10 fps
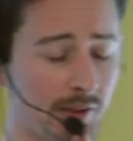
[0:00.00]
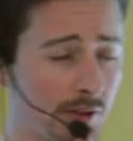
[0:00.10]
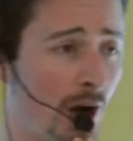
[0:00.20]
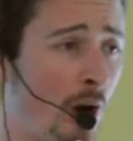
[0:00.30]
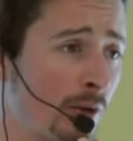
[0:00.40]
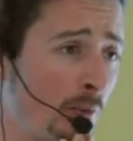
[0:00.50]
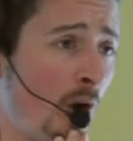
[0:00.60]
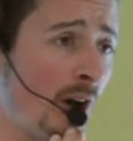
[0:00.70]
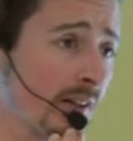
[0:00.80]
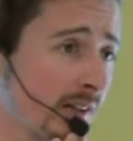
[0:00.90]
So how it
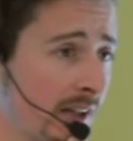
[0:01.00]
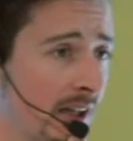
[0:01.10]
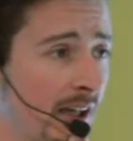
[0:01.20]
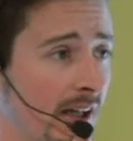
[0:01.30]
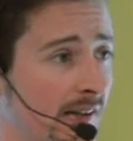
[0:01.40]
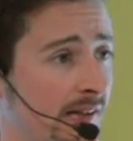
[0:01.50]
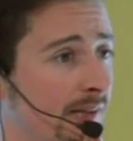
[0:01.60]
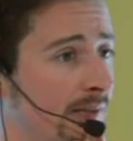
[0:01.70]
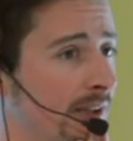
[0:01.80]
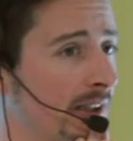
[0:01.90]
works
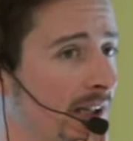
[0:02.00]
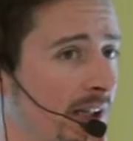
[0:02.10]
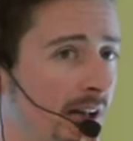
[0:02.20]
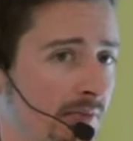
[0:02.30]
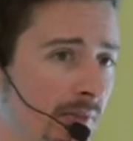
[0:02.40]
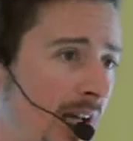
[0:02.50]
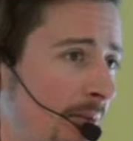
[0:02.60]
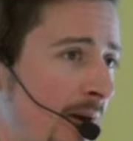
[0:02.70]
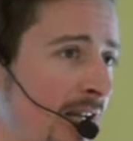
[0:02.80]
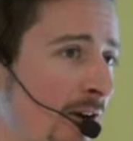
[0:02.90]
is
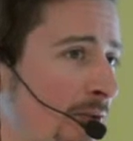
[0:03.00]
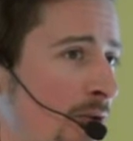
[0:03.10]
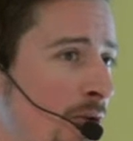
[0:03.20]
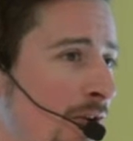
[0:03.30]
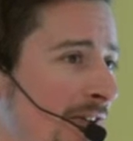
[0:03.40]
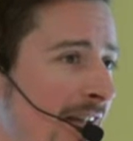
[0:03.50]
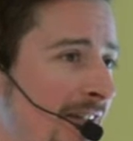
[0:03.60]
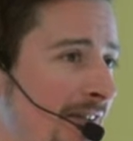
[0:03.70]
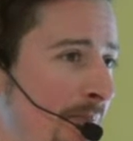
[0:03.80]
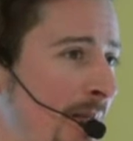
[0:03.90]
anybody of you knows
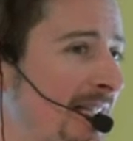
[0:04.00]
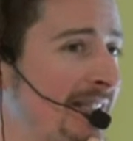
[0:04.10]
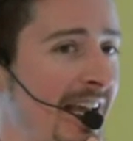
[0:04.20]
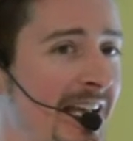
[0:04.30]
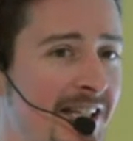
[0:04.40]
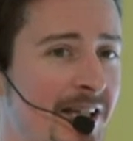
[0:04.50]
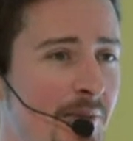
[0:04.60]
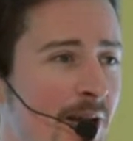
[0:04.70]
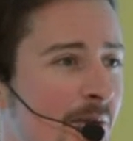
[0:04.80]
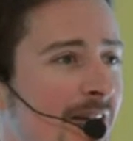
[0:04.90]
like speed dating
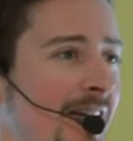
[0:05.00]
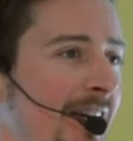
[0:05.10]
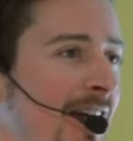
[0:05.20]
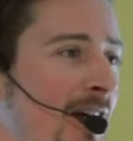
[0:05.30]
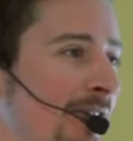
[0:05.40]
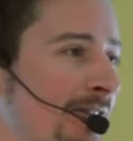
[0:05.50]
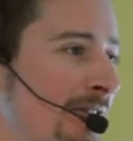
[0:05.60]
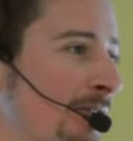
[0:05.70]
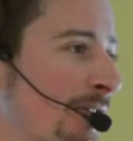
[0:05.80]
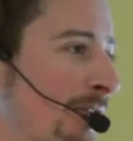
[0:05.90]
maybe? Yeah,
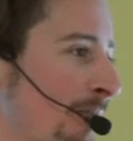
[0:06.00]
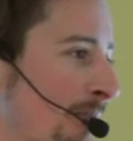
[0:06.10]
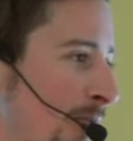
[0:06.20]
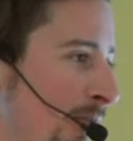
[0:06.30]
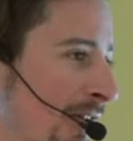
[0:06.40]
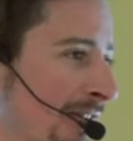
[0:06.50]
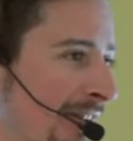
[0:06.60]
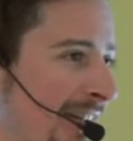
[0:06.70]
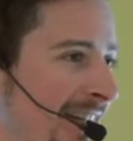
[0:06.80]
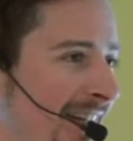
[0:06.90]
know it from the movies.
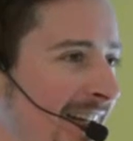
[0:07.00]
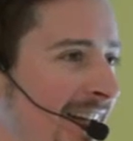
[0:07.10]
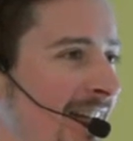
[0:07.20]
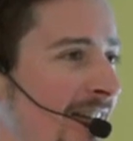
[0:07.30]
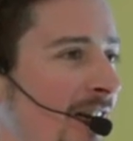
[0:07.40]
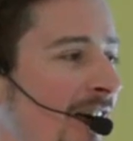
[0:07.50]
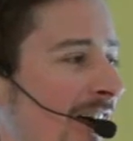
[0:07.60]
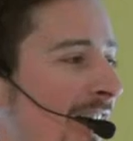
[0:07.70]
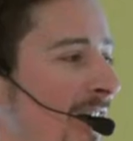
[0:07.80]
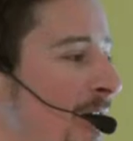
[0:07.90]
Yeah? So
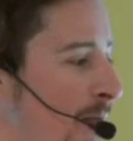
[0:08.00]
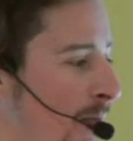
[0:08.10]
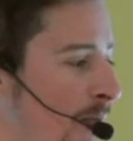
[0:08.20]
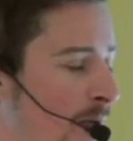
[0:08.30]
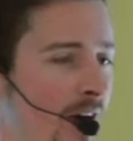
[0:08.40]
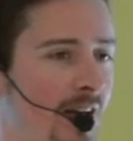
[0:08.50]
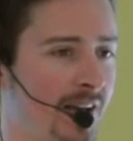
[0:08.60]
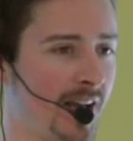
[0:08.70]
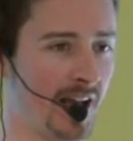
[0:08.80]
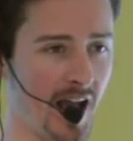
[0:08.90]

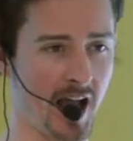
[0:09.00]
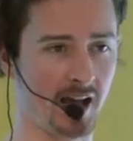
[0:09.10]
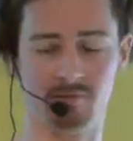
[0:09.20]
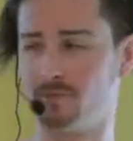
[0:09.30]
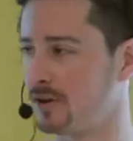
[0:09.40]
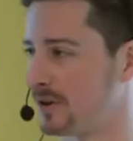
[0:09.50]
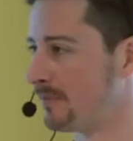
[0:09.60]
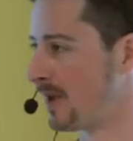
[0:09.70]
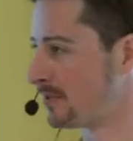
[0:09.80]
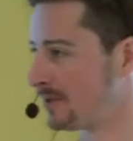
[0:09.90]
like for
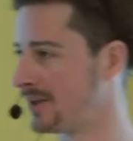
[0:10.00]
example, maybe you